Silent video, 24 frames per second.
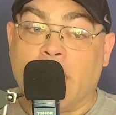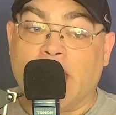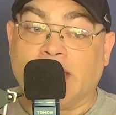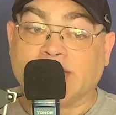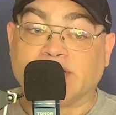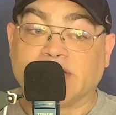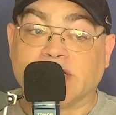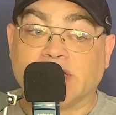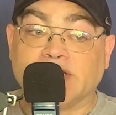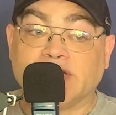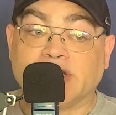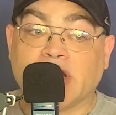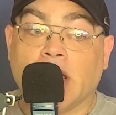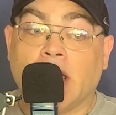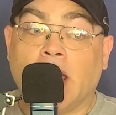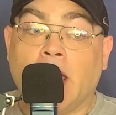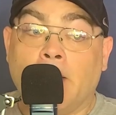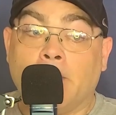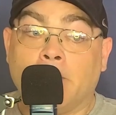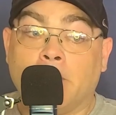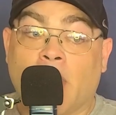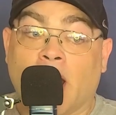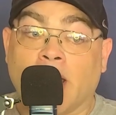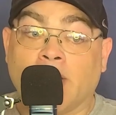Message,
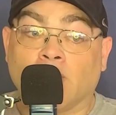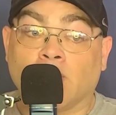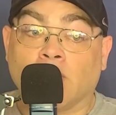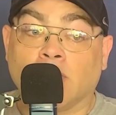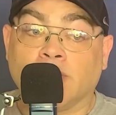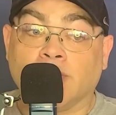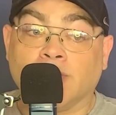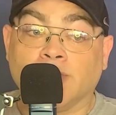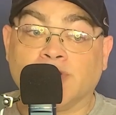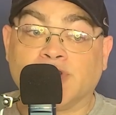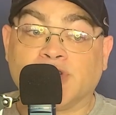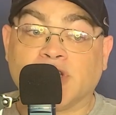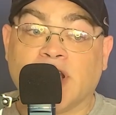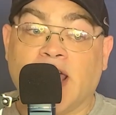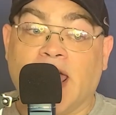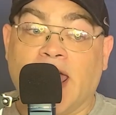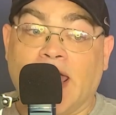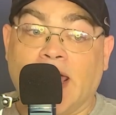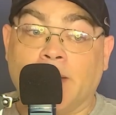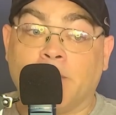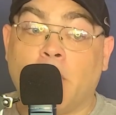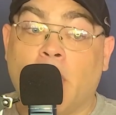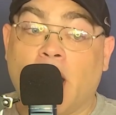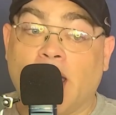Minor Illusion,
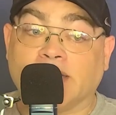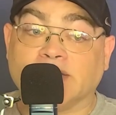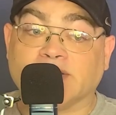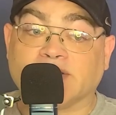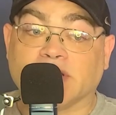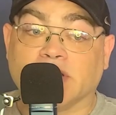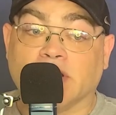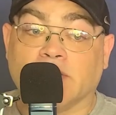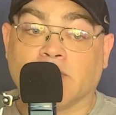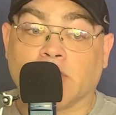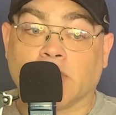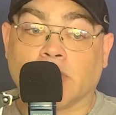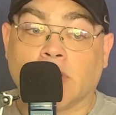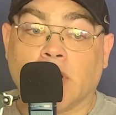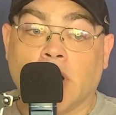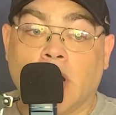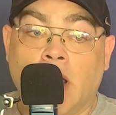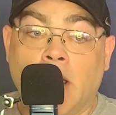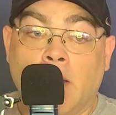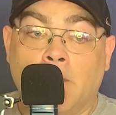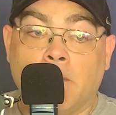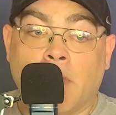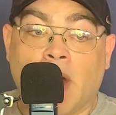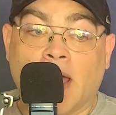and Mind Sliver.
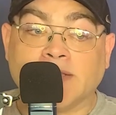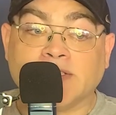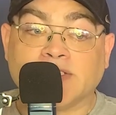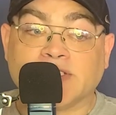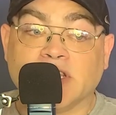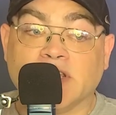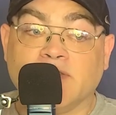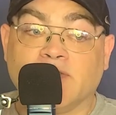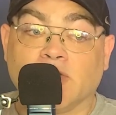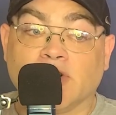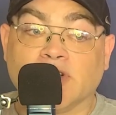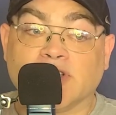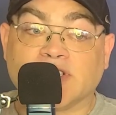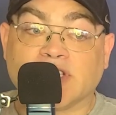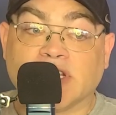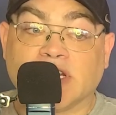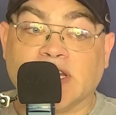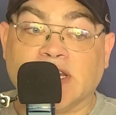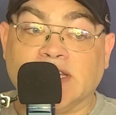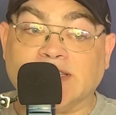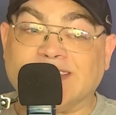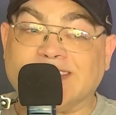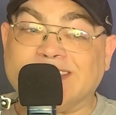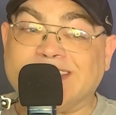Mind Sliver is
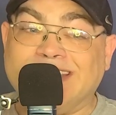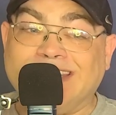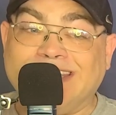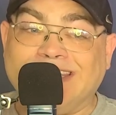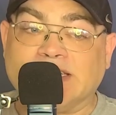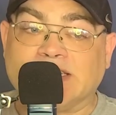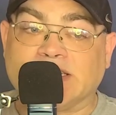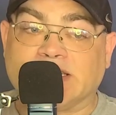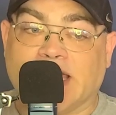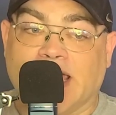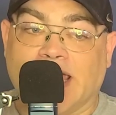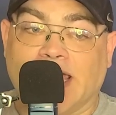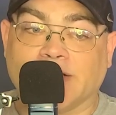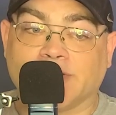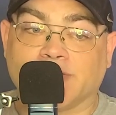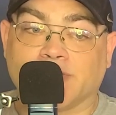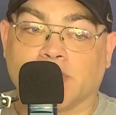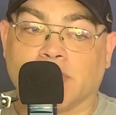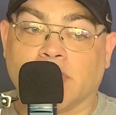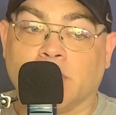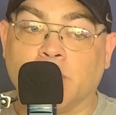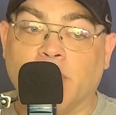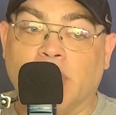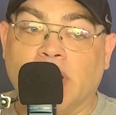an insidious
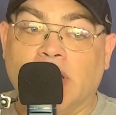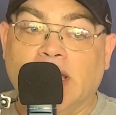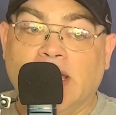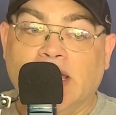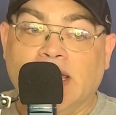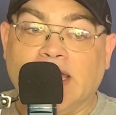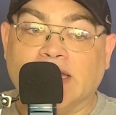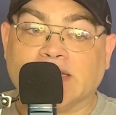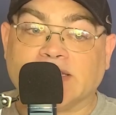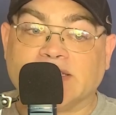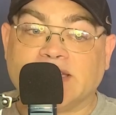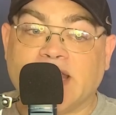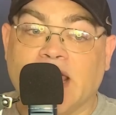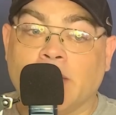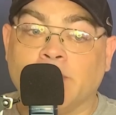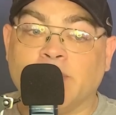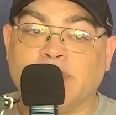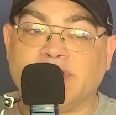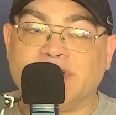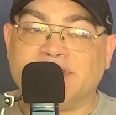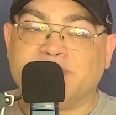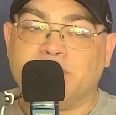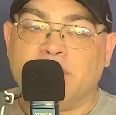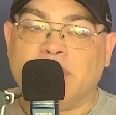cantrip. Its
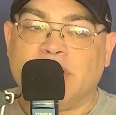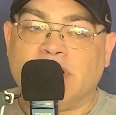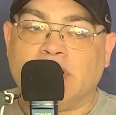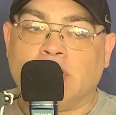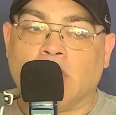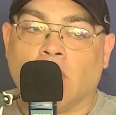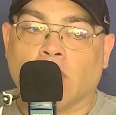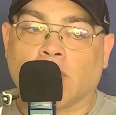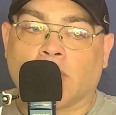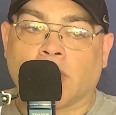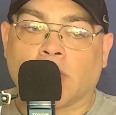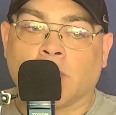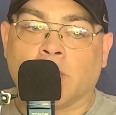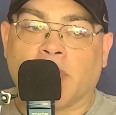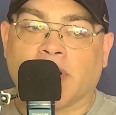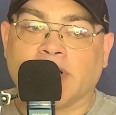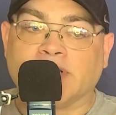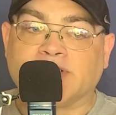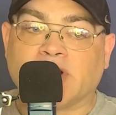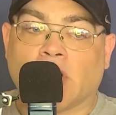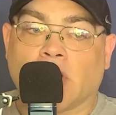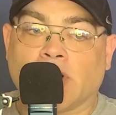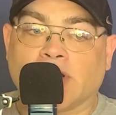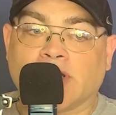damage is mediocre, but
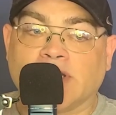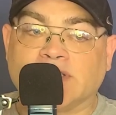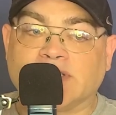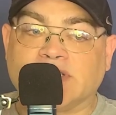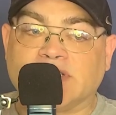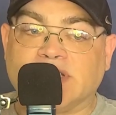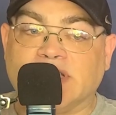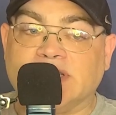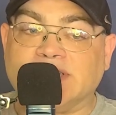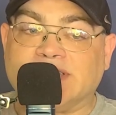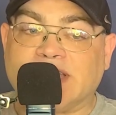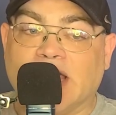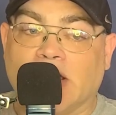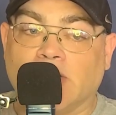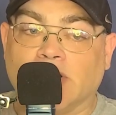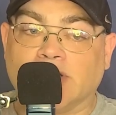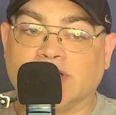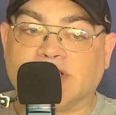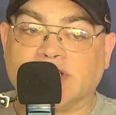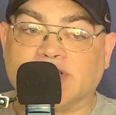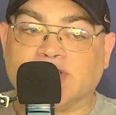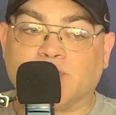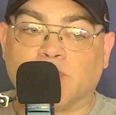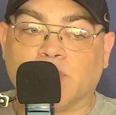it targets
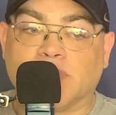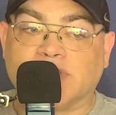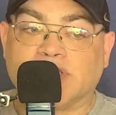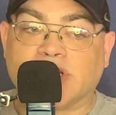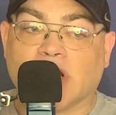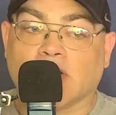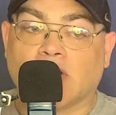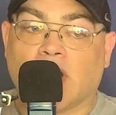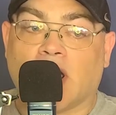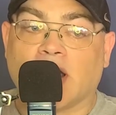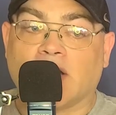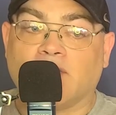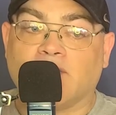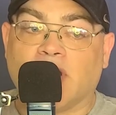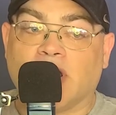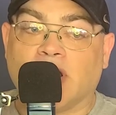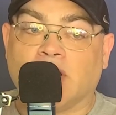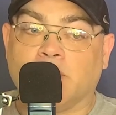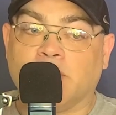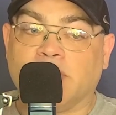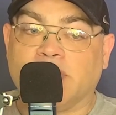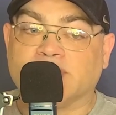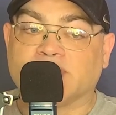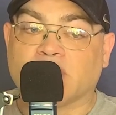intelligence, which a lot of
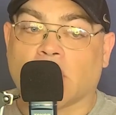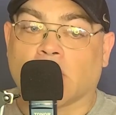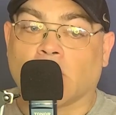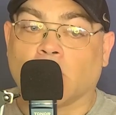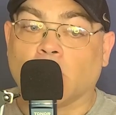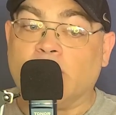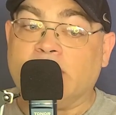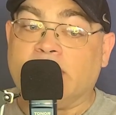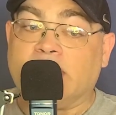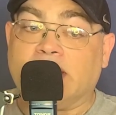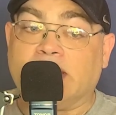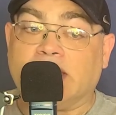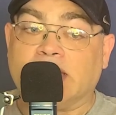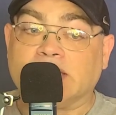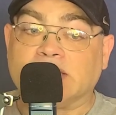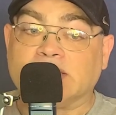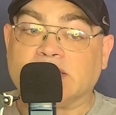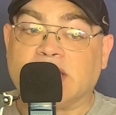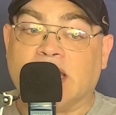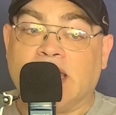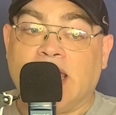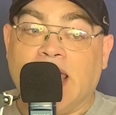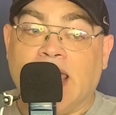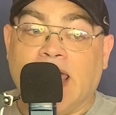enemies are weak
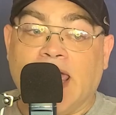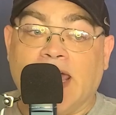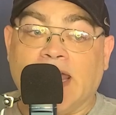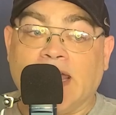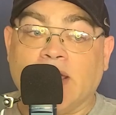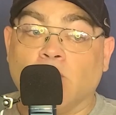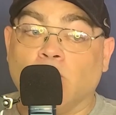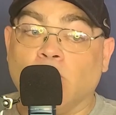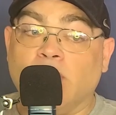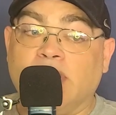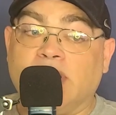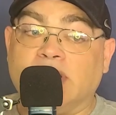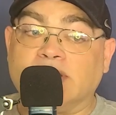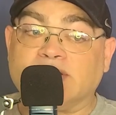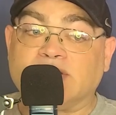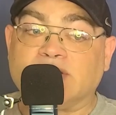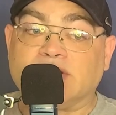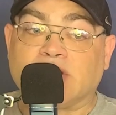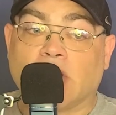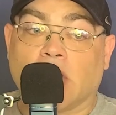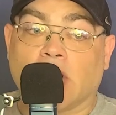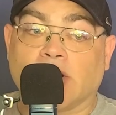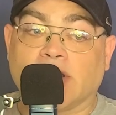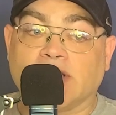against, and it weakens the
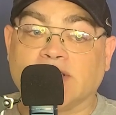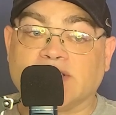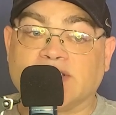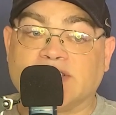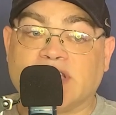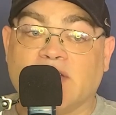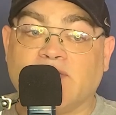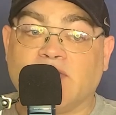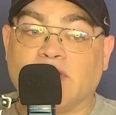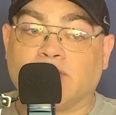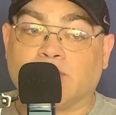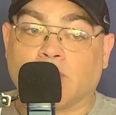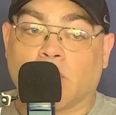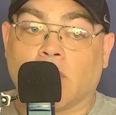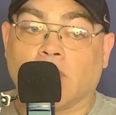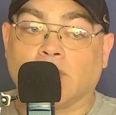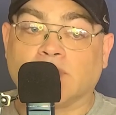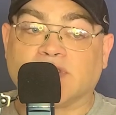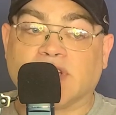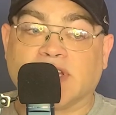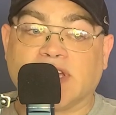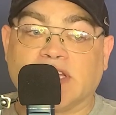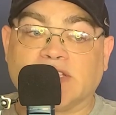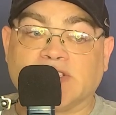target's saving
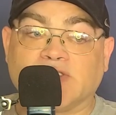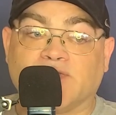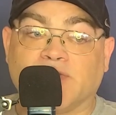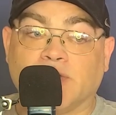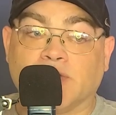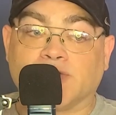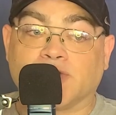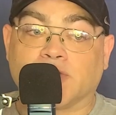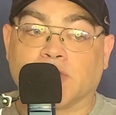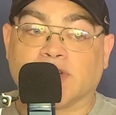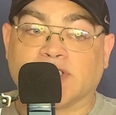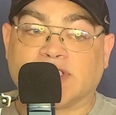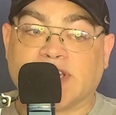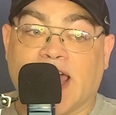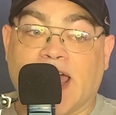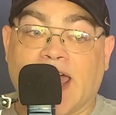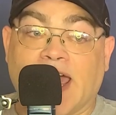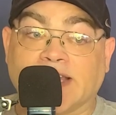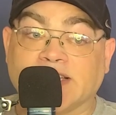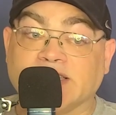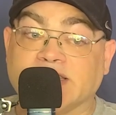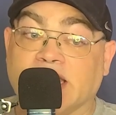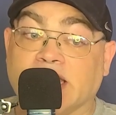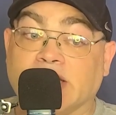throws against future
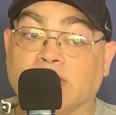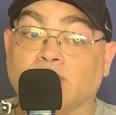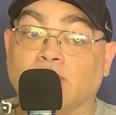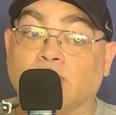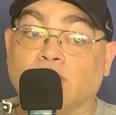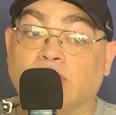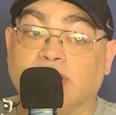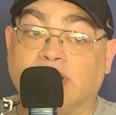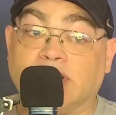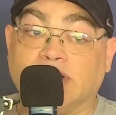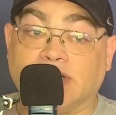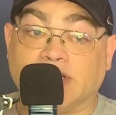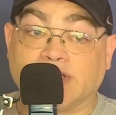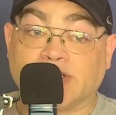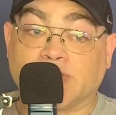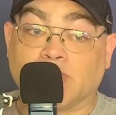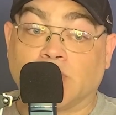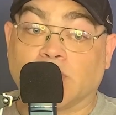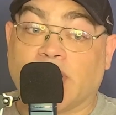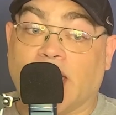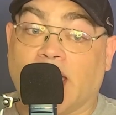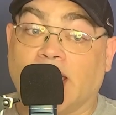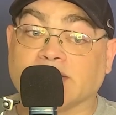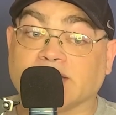attacks, including
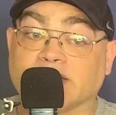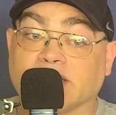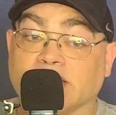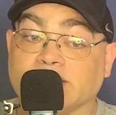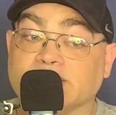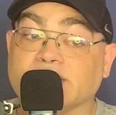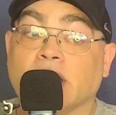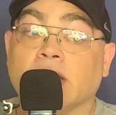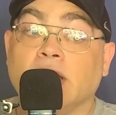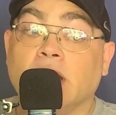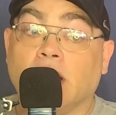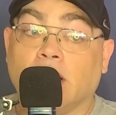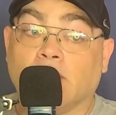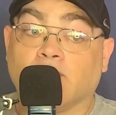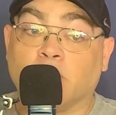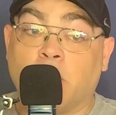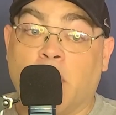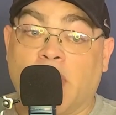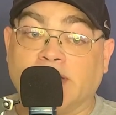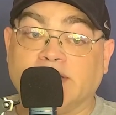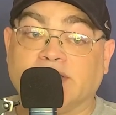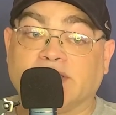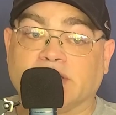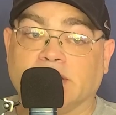additional castings of
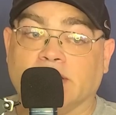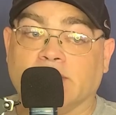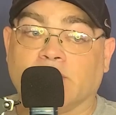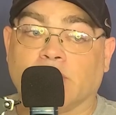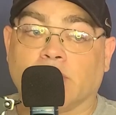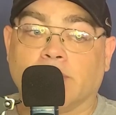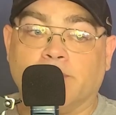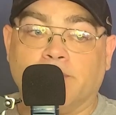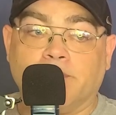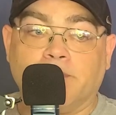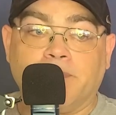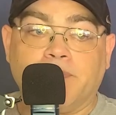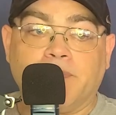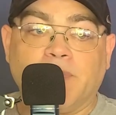Mind Sliver.